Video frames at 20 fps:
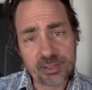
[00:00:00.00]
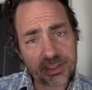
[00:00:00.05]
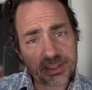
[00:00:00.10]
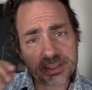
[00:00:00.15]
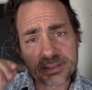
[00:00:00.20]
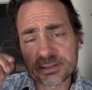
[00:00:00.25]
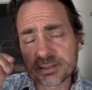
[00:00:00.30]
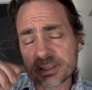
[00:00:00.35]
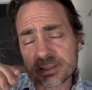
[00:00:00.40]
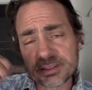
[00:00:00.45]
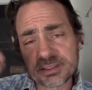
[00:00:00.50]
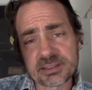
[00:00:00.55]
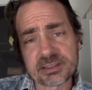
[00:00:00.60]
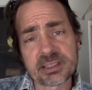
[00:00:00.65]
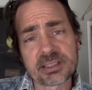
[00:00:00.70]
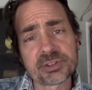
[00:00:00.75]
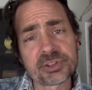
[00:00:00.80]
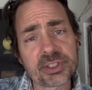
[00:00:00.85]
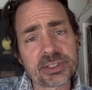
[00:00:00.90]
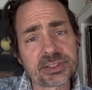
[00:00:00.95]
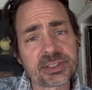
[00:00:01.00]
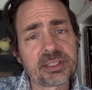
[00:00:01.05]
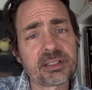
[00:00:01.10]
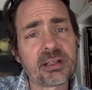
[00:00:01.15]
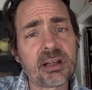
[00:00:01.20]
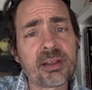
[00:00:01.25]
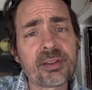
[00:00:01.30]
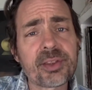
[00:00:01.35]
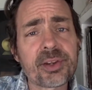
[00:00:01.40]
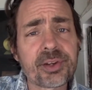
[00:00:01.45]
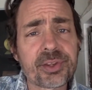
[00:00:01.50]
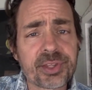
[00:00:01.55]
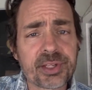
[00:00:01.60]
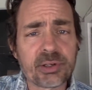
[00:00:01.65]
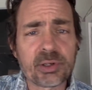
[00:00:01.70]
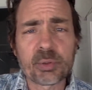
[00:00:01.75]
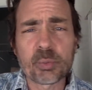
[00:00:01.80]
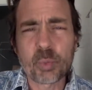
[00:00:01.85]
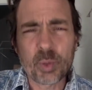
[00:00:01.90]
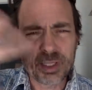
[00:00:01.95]
Does this suggest another
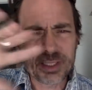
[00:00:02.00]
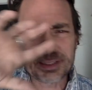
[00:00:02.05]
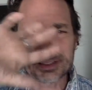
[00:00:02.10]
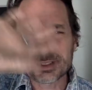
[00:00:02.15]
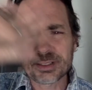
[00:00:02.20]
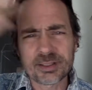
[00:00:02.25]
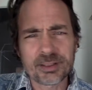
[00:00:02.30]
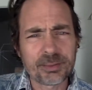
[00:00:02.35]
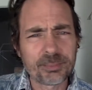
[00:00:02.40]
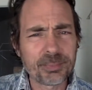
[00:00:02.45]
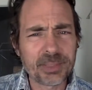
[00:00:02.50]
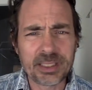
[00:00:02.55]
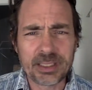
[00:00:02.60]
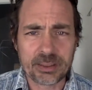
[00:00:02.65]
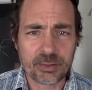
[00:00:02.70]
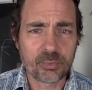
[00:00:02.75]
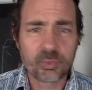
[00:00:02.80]
theory? What does it all mean?